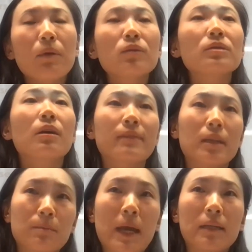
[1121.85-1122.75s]
Both of
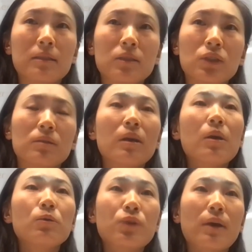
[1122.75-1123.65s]
these patterns
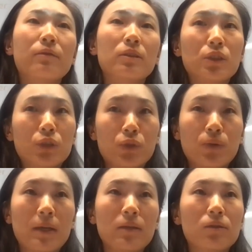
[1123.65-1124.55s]
traverse the
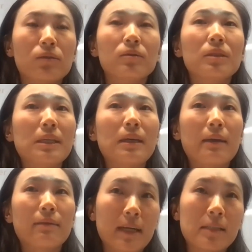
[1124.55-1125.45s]
tree through
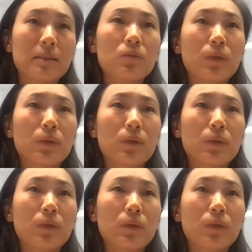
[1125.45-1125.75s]
DFS,